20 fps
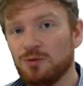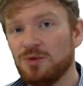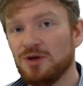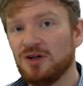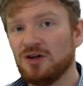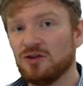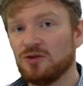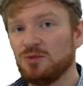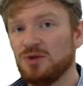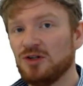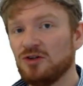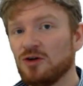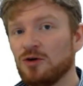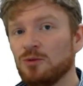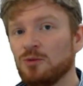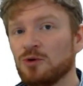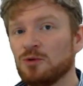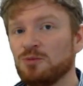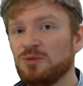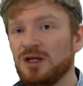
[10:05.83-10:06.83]
because we don't
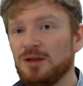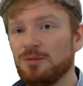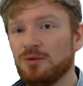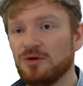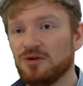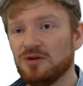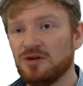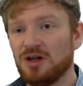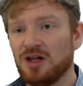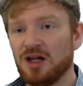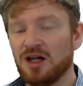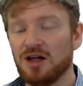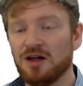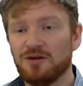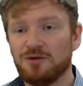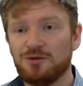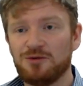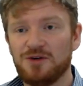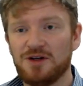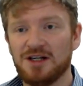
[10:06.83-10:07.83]
want people
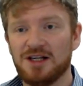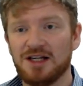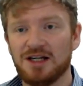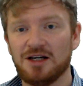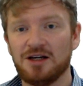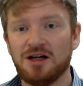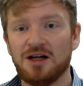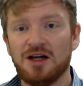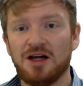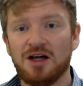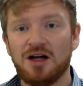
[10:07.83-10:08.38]
feeling